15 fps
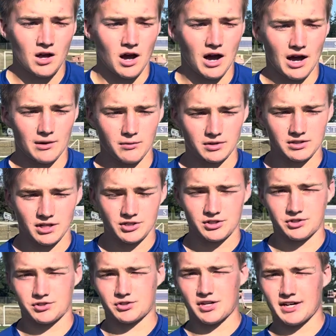I worked on
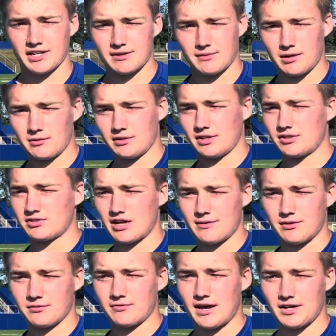just trying to get my release
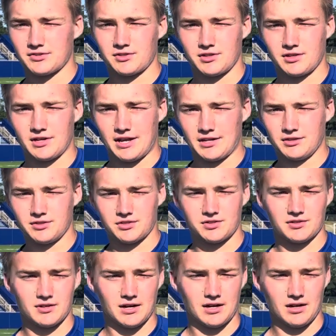timing faster and just